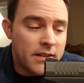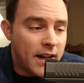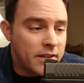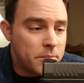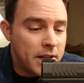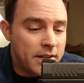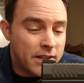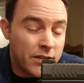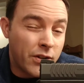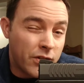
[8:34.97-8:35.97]
nice piece,
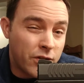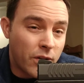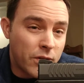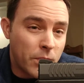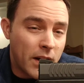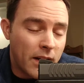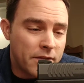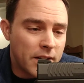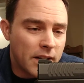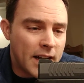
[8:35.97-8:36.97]
and it's going to serve you well, I
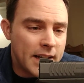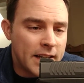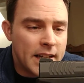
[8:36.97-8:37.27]
feel like.